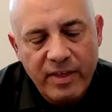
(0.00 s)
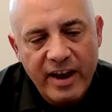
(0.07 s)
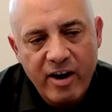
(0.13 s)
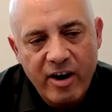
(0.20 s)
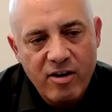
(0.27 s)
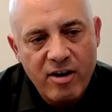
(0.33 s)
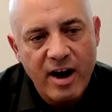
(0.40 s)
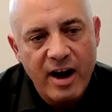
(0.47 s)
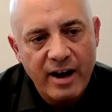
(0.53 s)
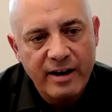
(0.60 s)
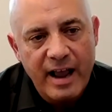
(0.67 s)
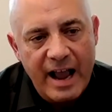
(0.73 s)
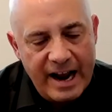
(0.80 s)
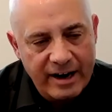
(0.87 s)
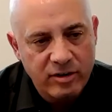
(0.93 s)
They are not
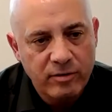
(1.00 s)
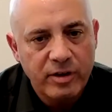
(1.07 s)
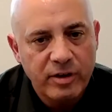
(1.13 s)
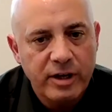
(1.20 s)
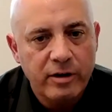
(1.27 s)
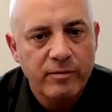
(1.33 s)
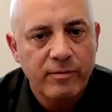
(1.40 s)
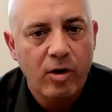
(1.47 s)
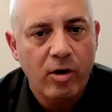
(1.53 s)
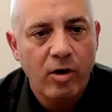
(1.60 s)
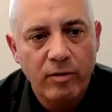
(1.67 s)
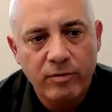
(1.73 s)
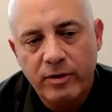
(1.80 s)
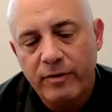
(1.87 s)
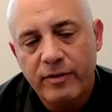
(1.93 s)
actively
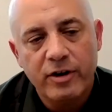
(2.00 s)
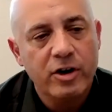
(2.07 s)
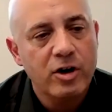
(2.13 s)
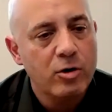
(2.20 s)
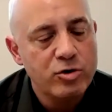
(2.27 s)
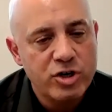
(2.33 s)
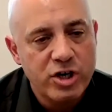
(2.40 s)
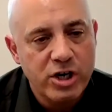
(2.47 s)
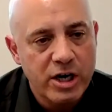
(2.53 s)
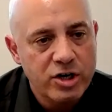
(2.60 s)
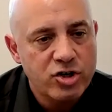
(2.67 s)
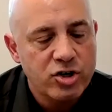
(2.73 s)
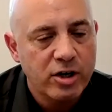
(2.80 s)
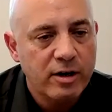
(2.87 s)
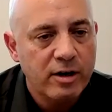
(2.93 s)
involved in the
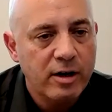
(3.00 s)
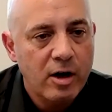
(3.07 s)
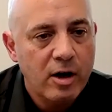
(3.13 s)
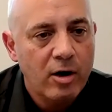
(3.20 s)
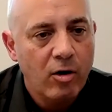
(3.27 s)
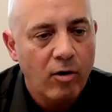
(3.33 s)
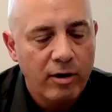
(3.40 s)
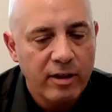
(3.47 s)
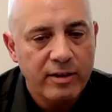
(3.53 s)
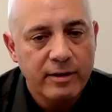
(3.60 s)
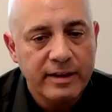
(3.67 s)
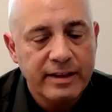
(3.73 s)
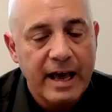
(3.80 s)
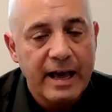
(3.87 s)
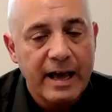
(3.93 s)
negotiation or anything
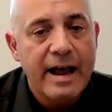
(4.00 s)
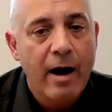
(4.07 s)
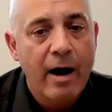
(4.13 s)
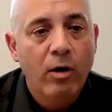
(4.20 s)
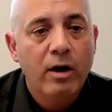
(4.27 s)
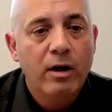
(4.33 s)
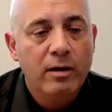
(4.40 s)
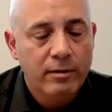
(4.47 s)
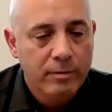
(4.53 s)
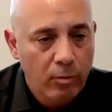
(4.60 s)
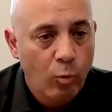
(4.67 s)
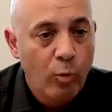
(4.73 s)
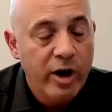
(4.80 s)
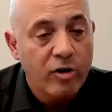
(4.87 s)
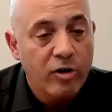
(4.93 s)
like that. Now,
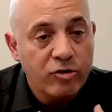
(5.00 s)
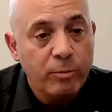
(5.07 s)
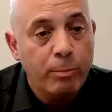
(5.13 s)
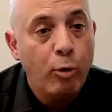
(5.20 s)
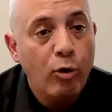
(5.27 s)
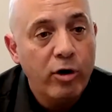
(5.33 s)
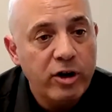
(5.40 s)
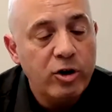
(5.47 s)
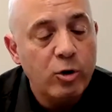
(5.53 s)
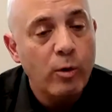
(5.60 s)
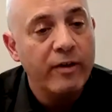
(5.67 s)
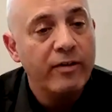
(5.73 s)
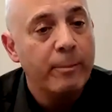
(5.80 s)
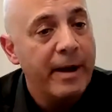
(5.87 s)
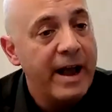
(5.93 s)
we are supporting you
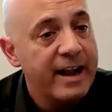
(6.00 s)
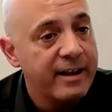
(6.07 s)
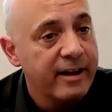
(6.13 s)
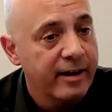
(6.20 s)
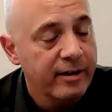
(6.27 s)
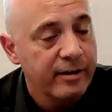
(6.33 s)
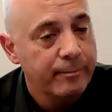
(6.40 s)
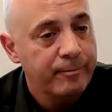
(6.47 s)
on the back end